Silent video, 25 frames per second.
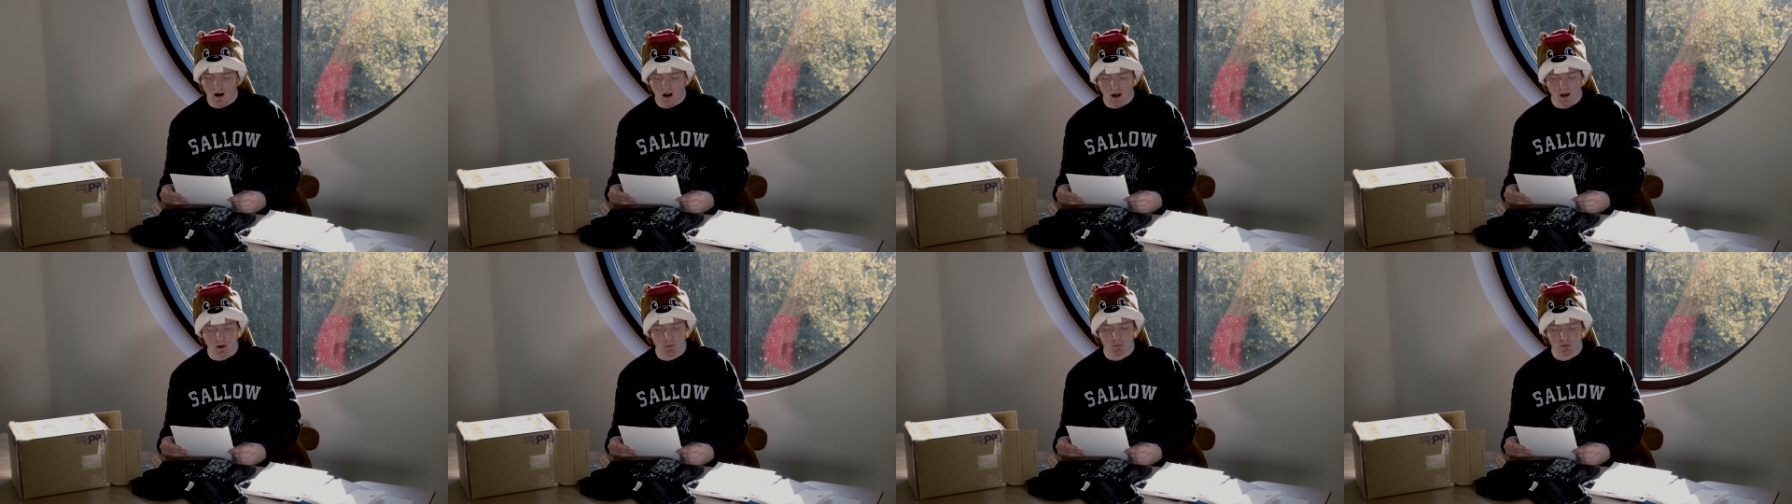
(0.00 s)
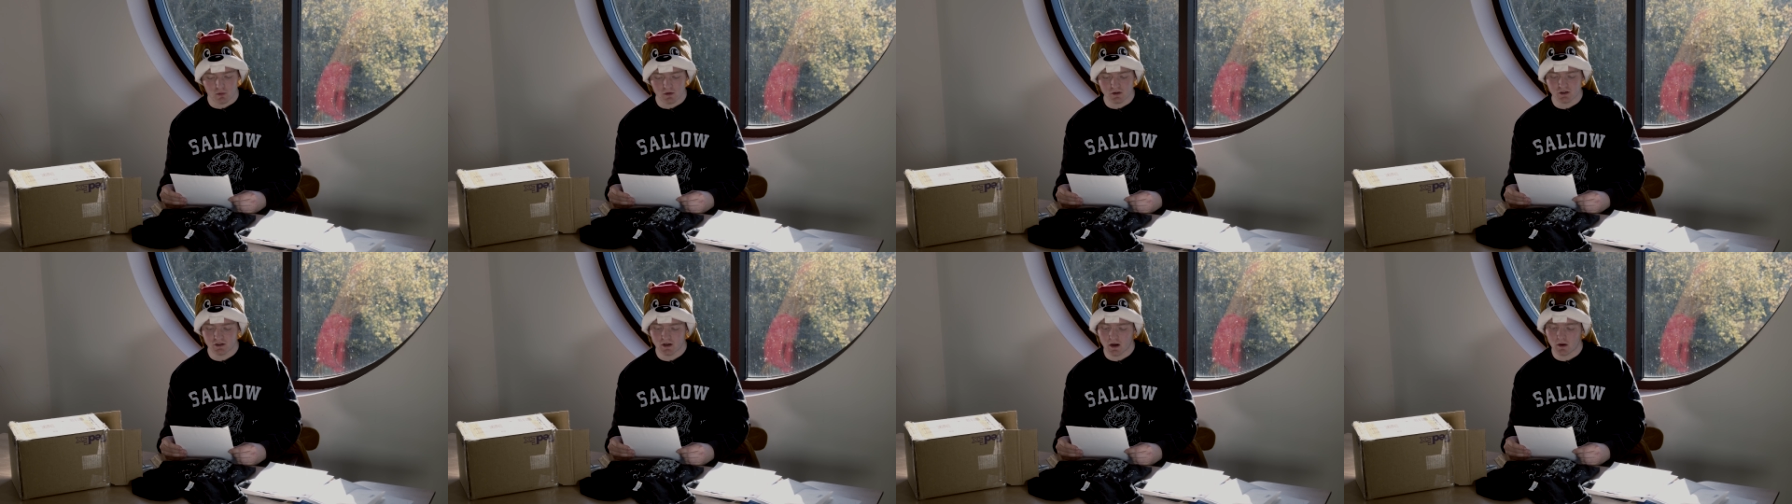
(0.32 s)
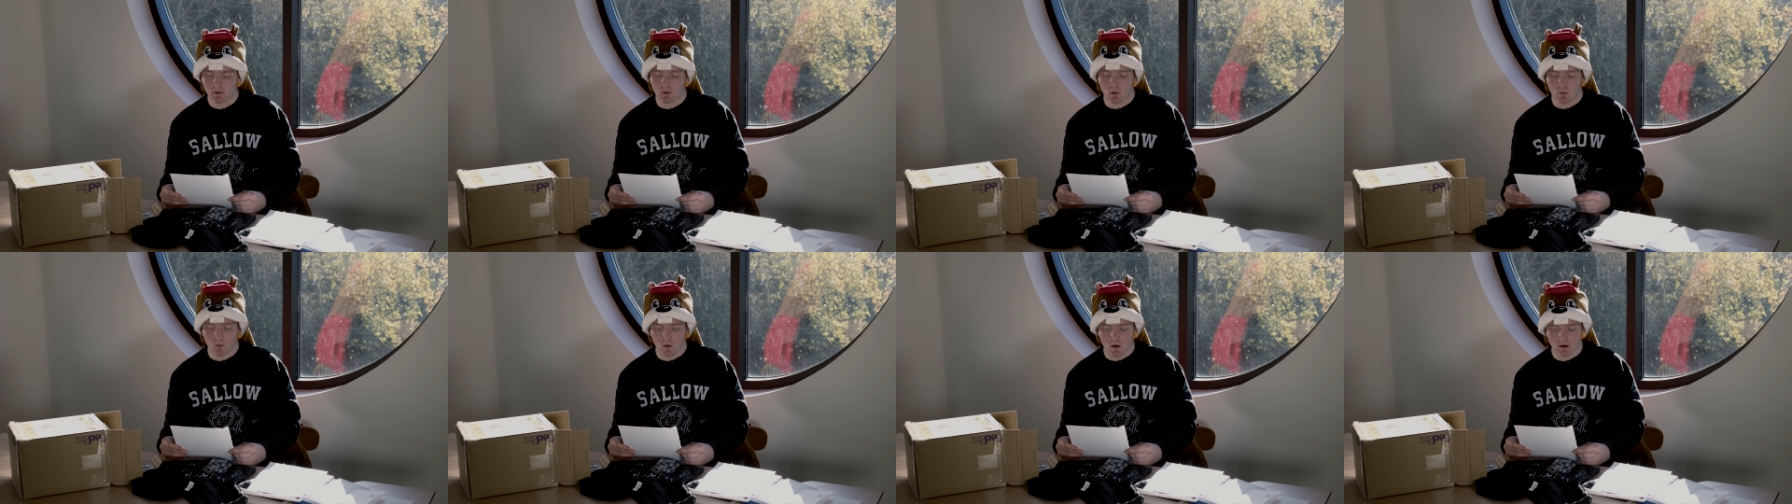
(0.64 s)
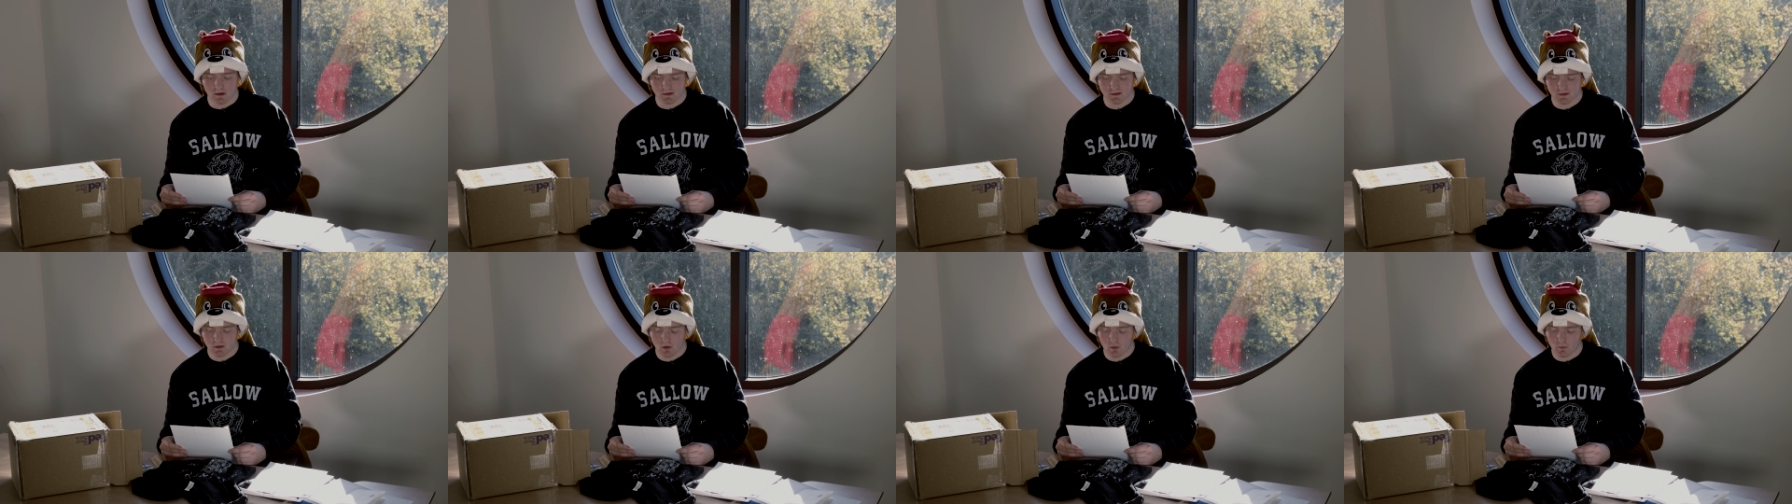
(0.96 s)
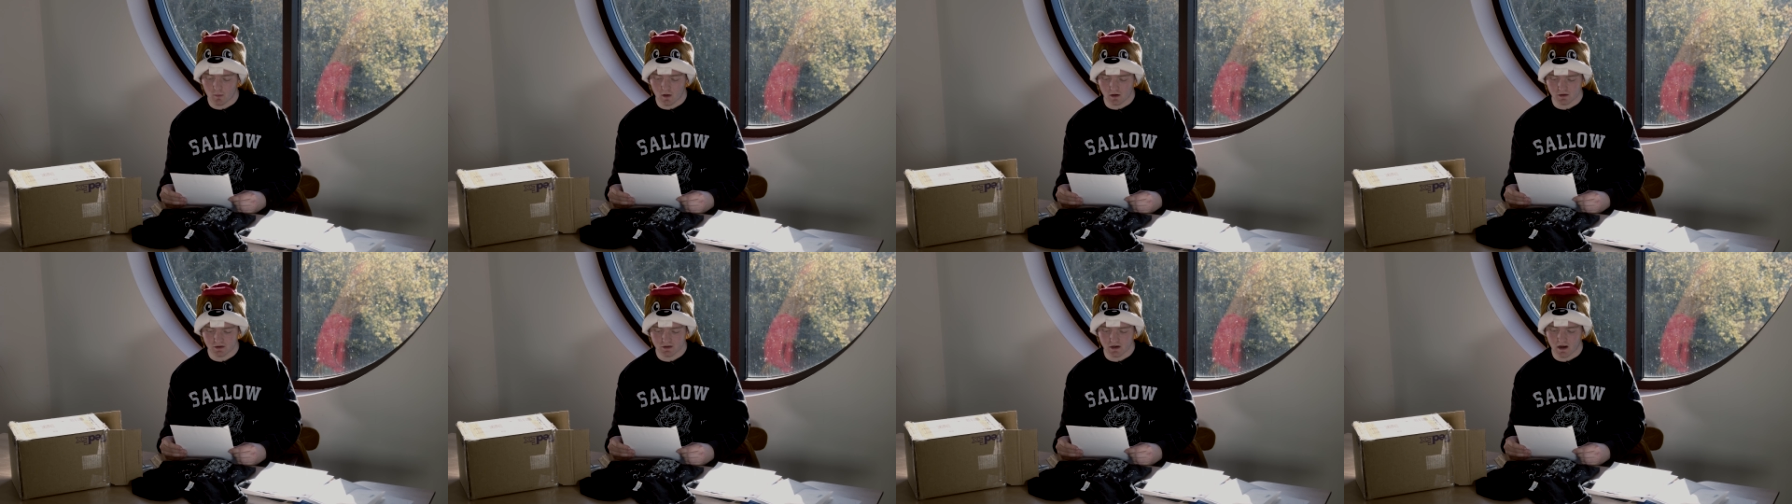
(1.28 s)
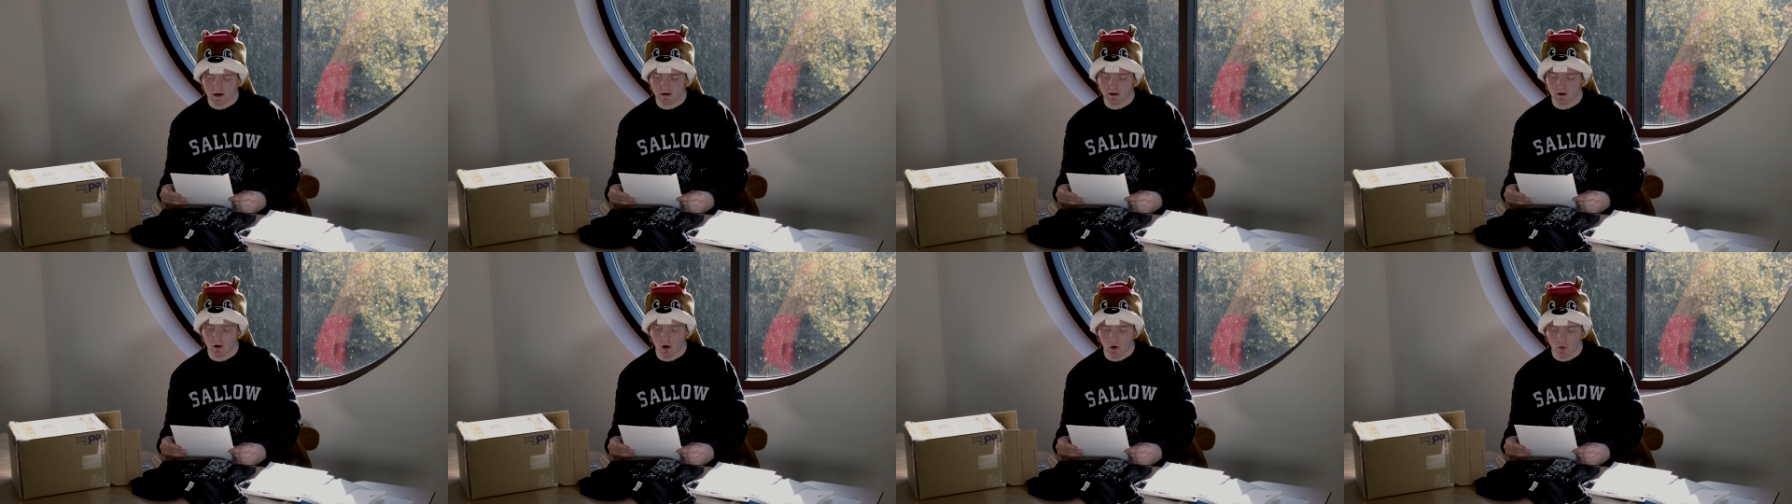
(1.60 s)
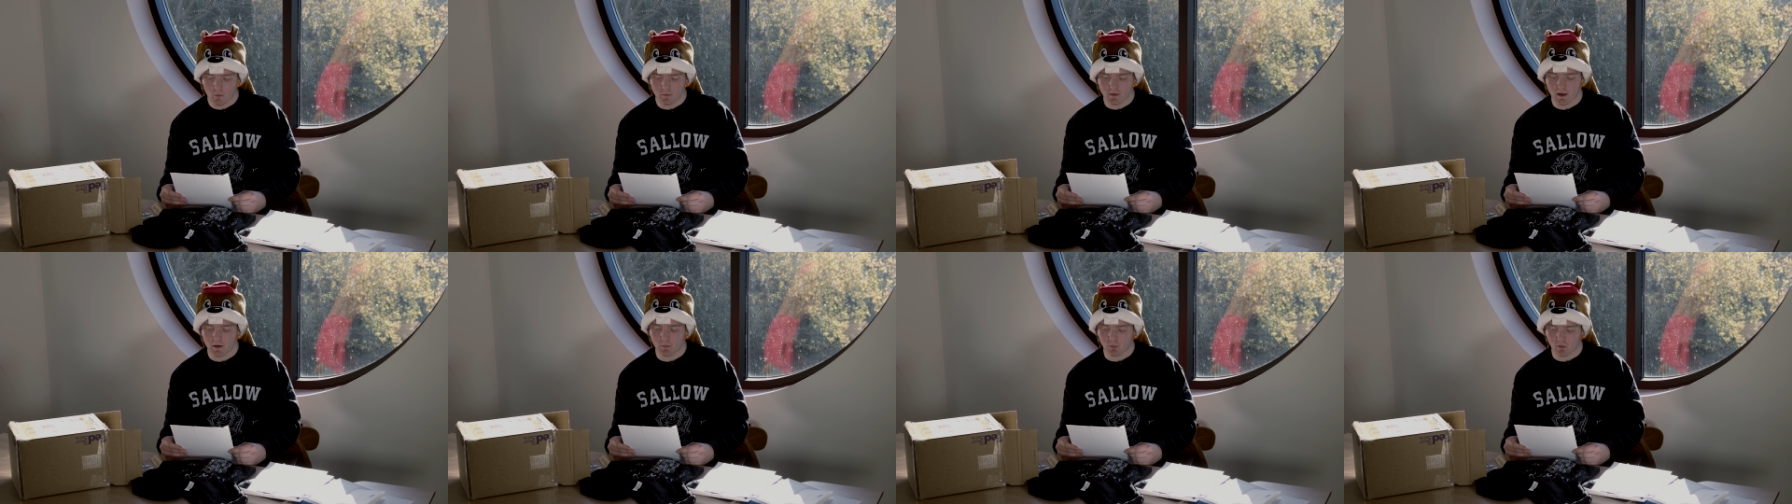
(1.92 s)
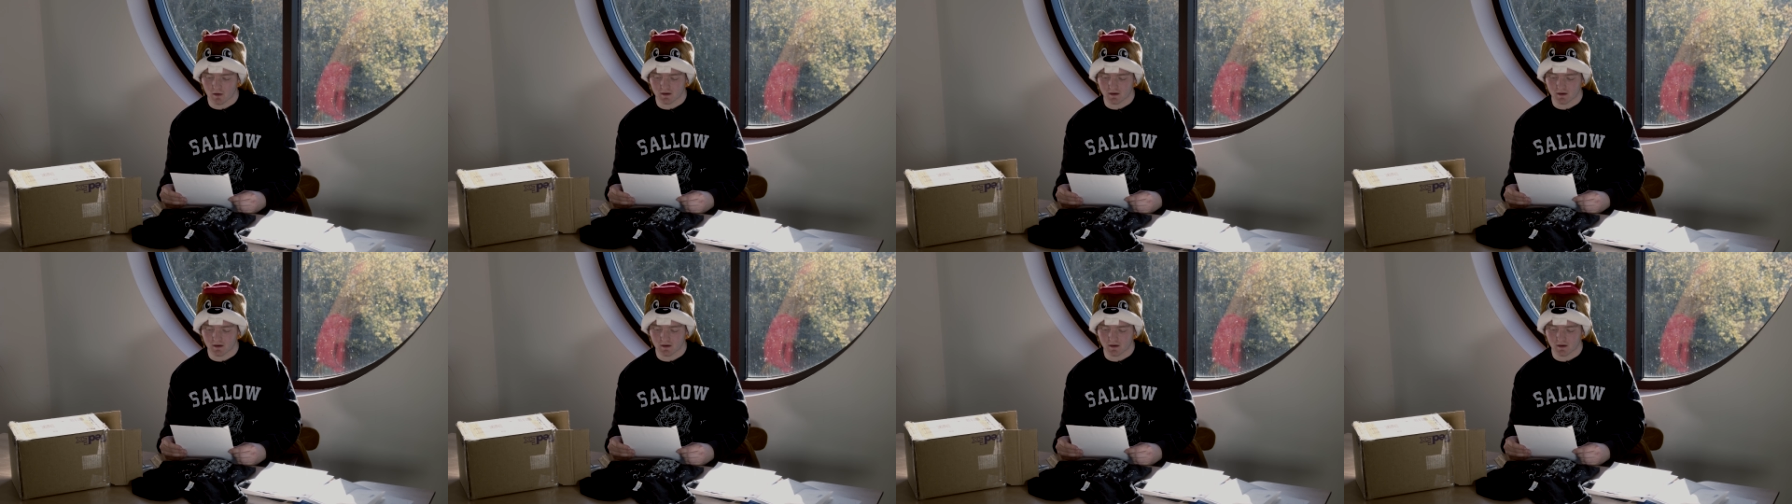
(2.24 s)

I appreciate your work so much and I hope they